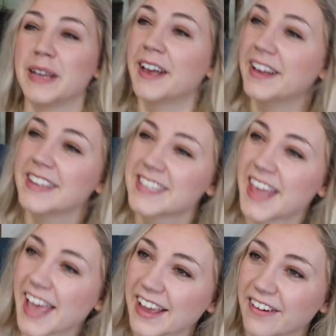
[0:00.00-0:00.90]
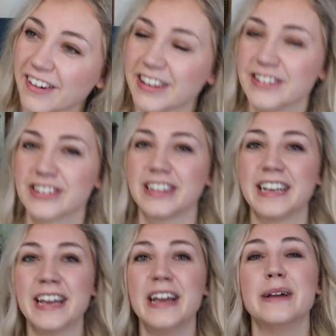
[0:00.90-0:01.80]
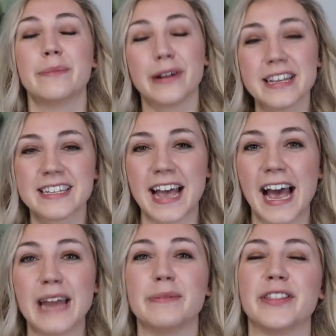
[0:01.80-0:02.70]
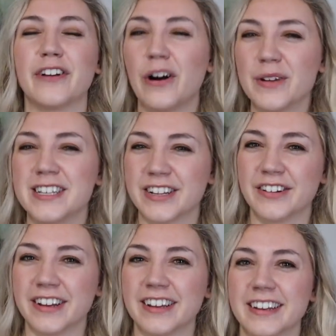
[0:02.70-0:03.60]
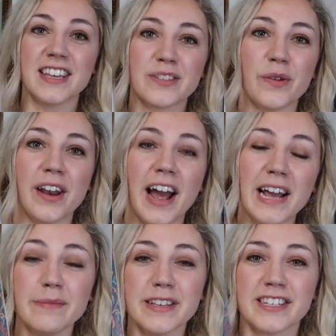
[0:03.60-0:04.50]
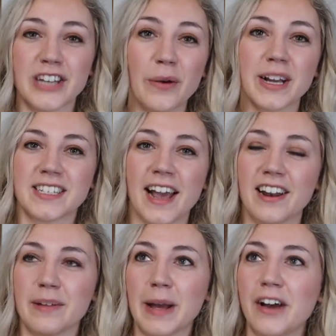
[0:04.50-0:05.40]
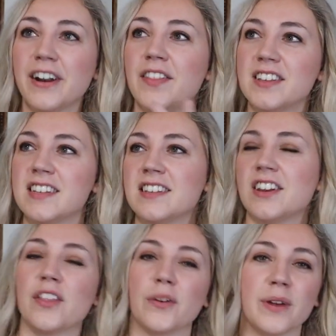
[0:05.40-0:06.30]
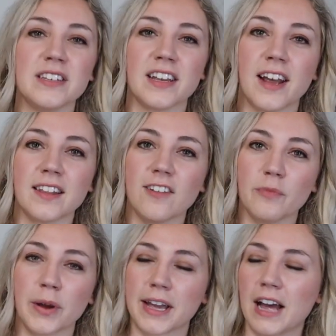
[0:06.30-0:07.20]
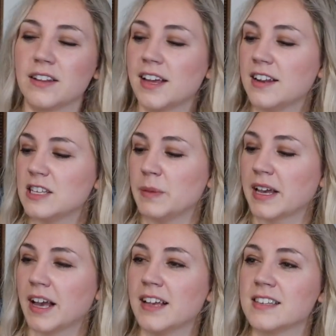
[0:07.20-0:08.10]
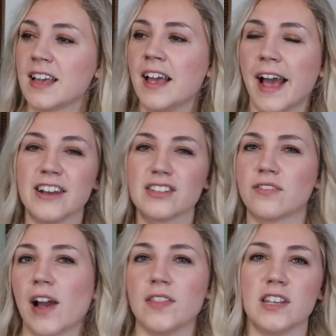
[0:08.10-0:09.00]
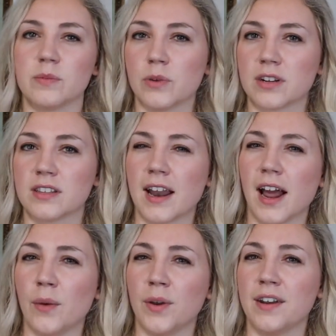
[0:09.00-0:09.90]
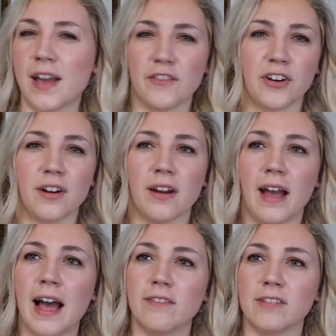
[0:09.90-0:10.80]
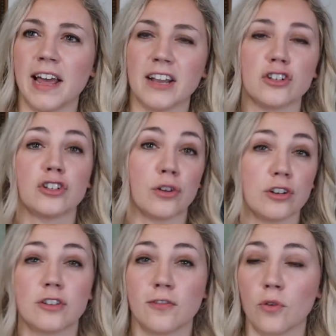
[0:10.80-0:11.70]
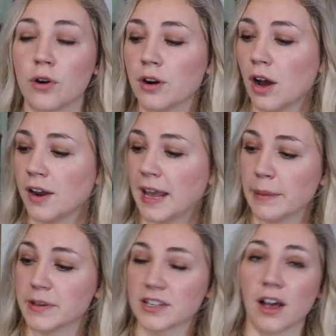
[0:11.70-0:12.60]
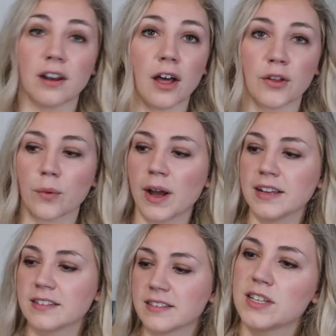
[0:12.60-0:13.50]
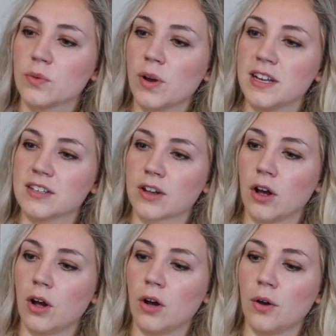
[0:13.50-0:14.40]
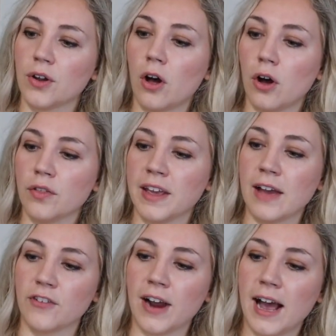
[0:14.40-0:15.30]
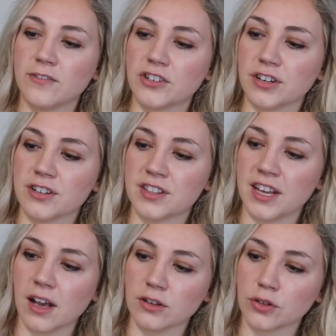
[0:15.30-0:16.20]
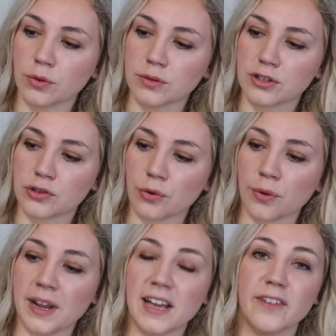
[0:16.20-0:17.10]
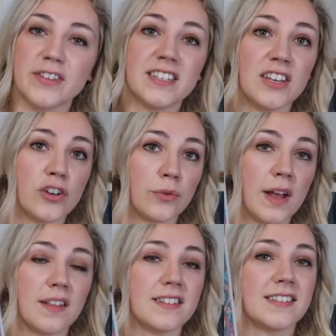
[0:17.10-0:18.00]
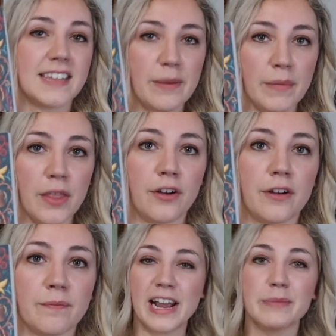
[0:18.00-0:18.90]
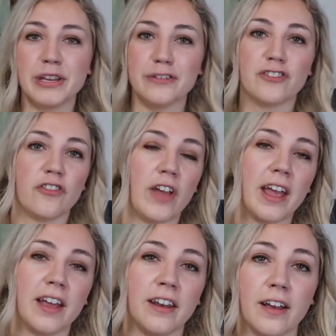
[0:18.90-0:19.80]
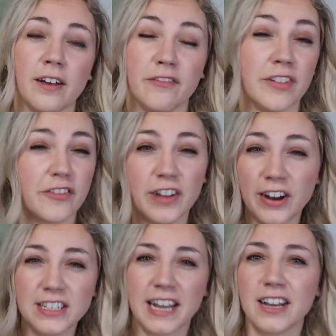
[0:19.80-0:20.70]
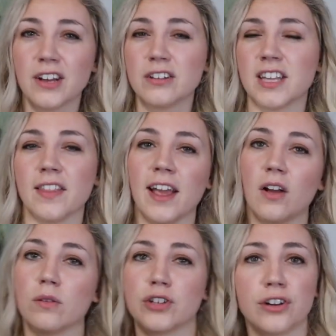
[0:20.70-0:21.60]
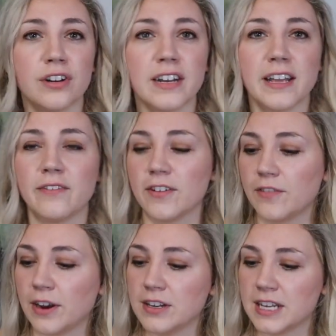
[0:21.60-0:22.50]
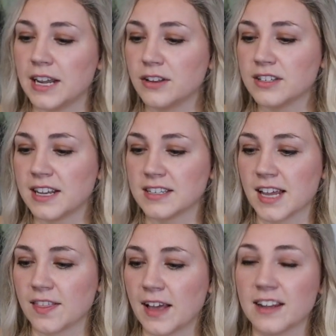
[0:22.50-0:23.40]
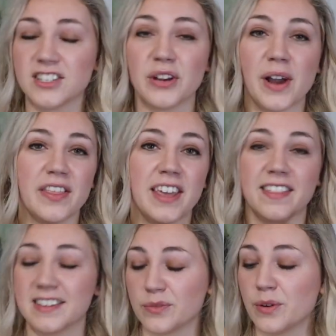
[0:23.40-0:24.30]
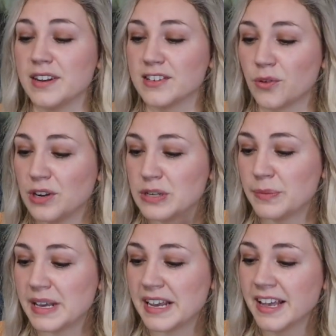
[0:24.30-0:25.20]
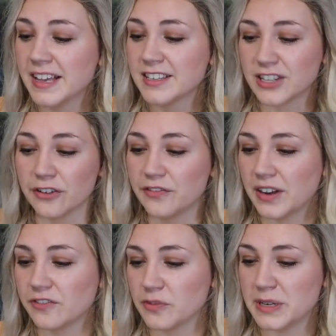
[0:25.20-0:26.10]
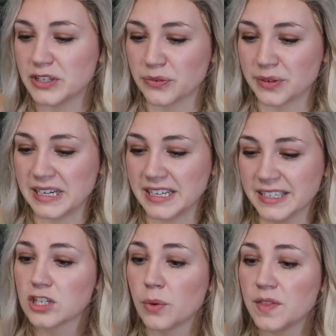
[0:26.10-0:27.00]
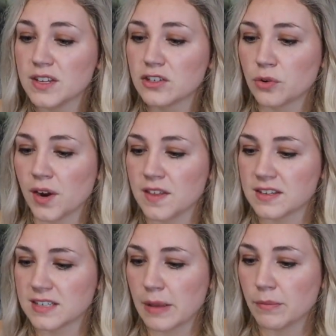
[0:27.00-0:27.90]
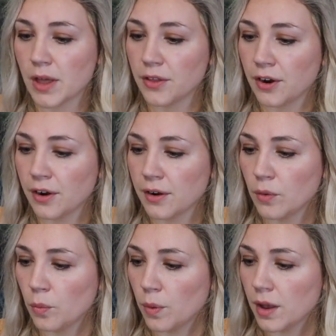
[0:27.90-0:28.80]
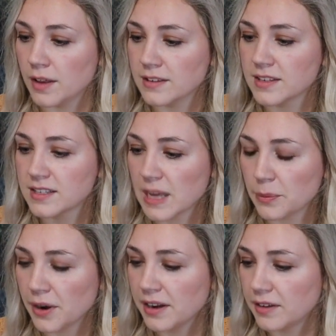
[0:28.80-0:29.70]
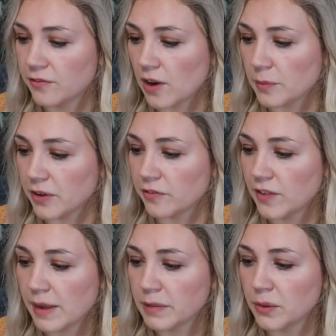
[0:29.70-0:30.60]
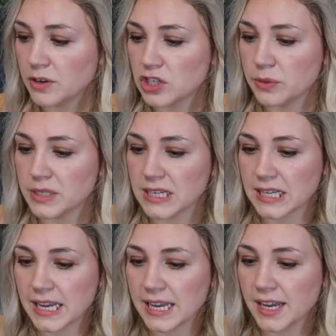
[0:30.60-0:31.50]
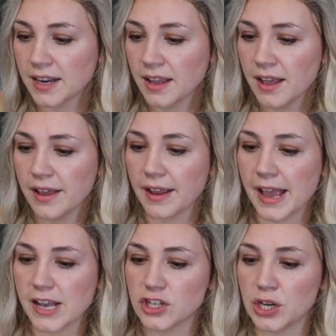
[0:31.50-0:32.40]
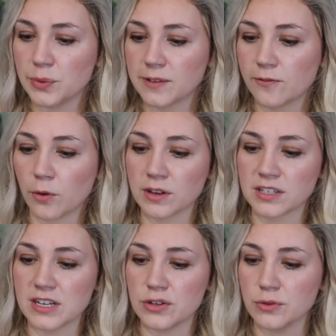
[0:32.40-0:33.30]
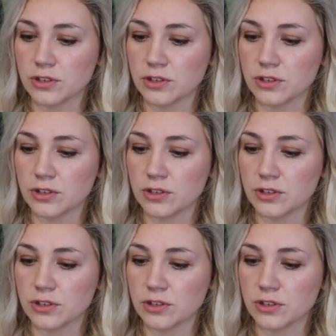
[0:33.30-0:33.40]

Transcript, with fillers: because they are usually pretty sad, but they're always so good. This one I'm so excited about, and this is another reason I love Book Outlet is because I just find these books that I would never have like searched for on Amazon otherwise. This one is called All the Ever Afters, The Untold Story of Cinderella's Stepmother. I am a huge fan of fairy tales tales and like alternative fairy tales, things like that. So I think this one is going to be so fun for me to read. So in this story, the stepmother was separated from her family when she was a kid and she was forced into